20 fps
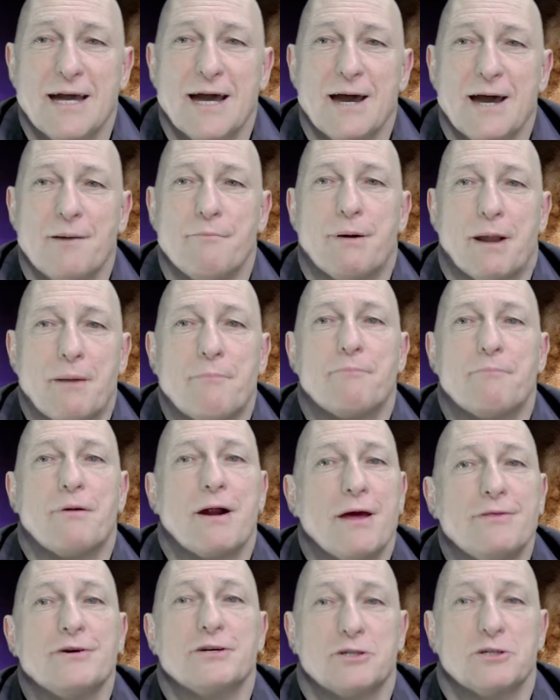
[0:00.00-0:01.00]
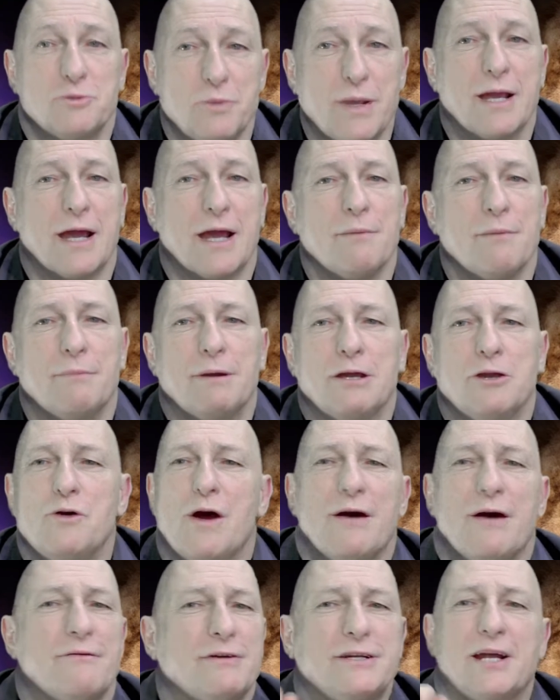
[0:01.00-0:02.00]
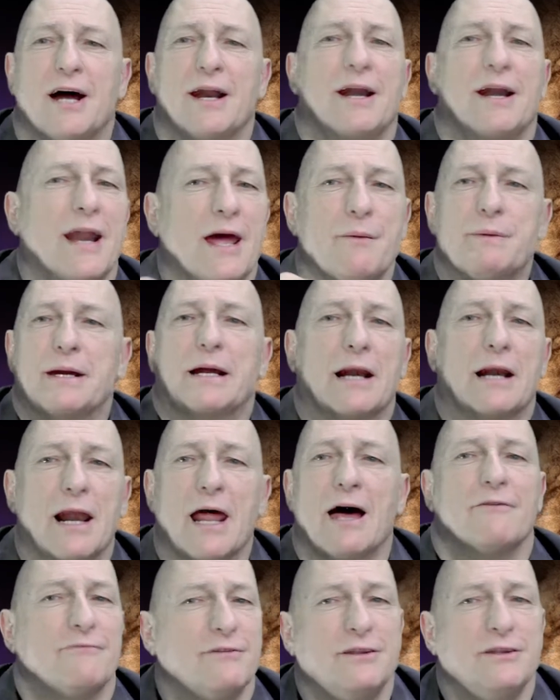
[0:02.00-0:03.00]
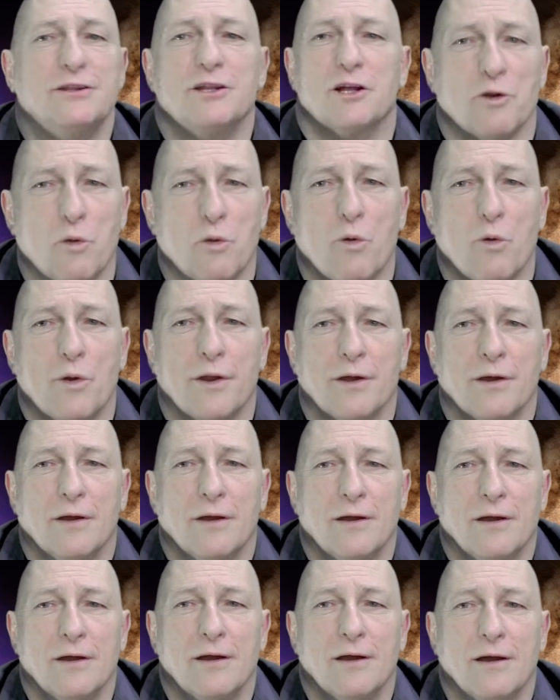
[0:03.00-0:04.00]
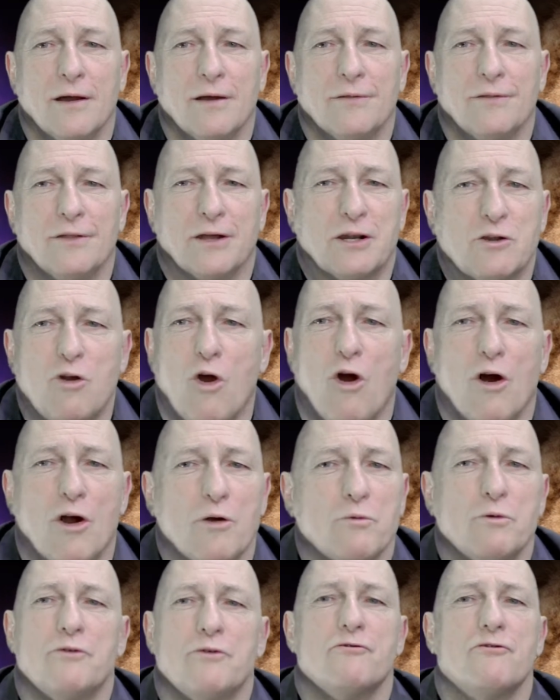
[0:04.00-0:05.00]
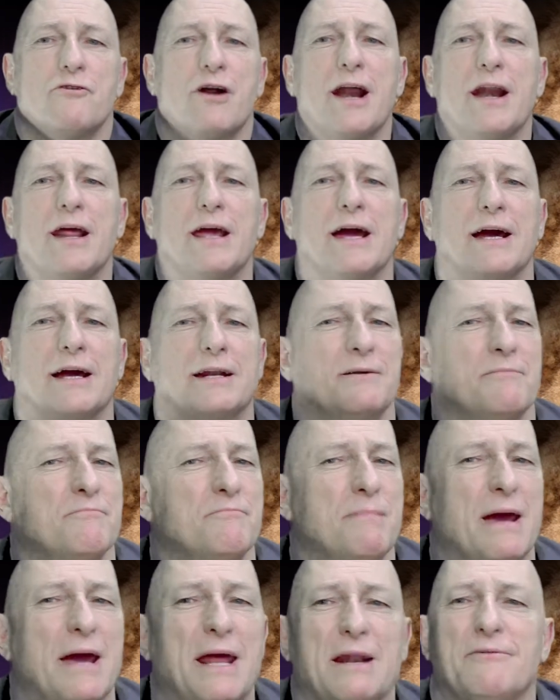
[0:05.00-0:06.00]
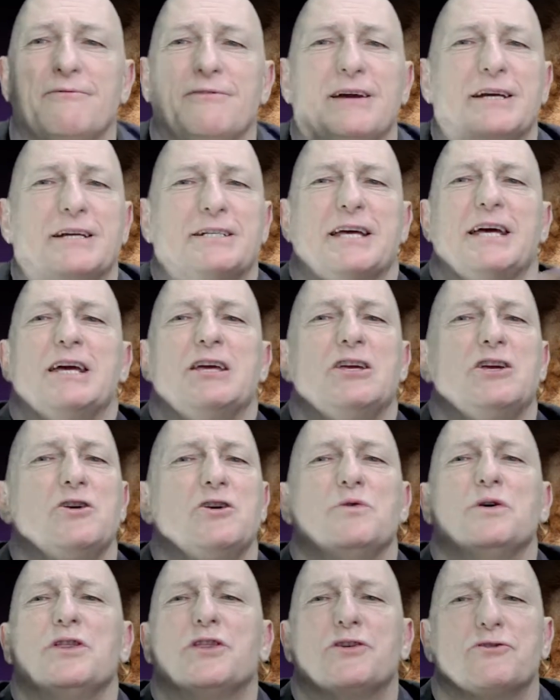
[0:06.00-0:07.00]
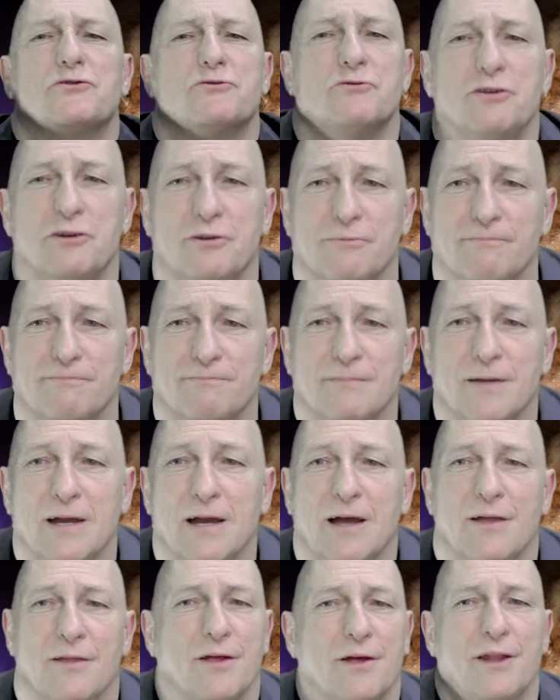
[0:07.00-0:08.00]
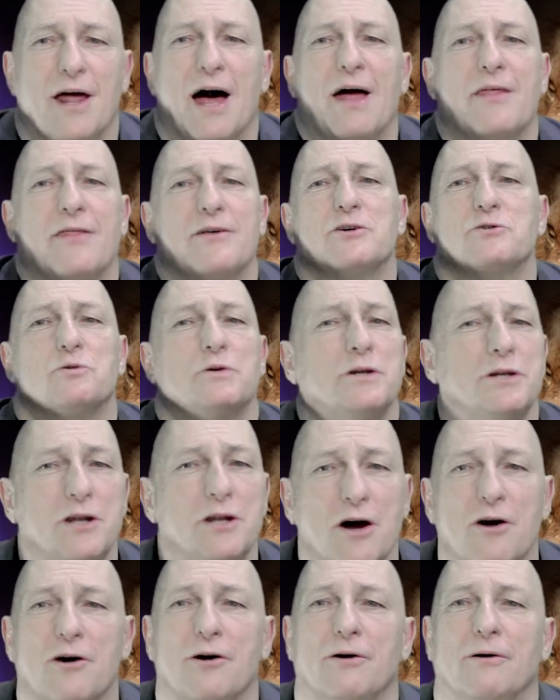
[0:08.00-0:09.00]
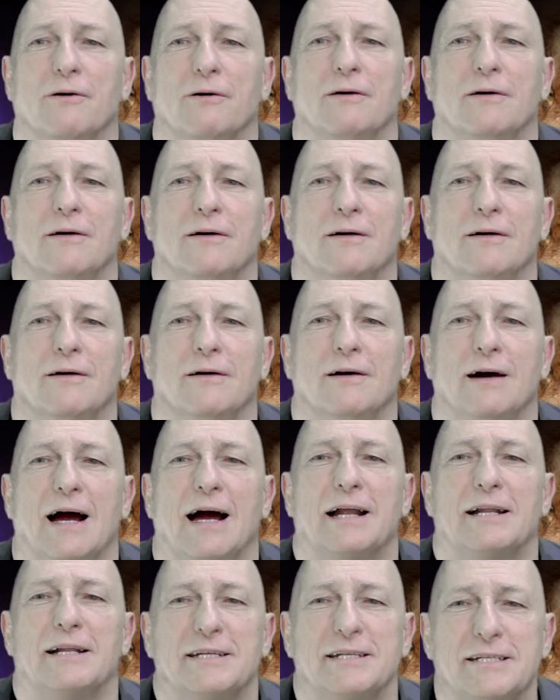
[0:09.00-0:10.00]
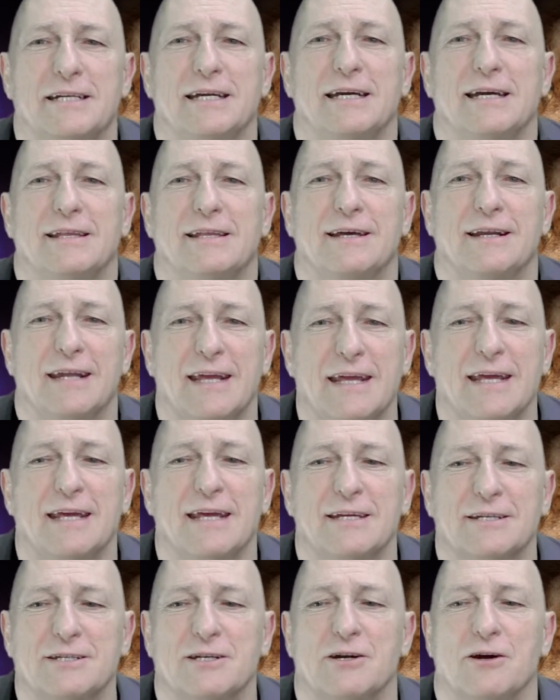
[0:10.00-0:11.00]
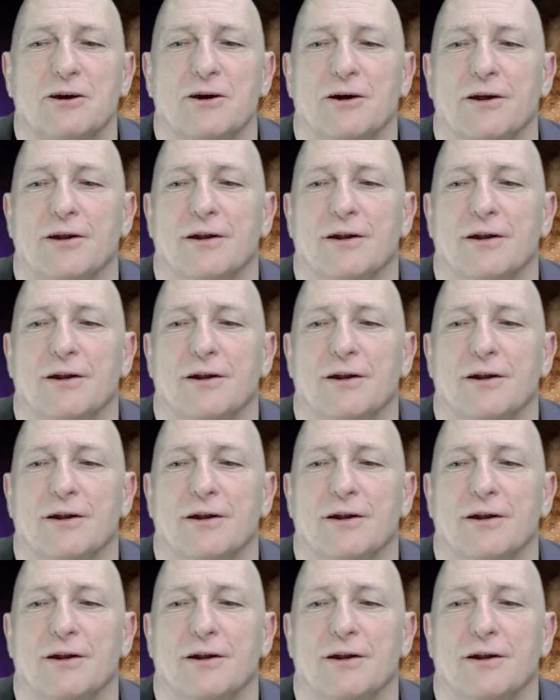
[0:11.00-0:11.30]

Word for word: but I pray this week coming, you have a dynamic life in the Lord, that God would radiate and manifest in you and through you, that others would know and see that He is good.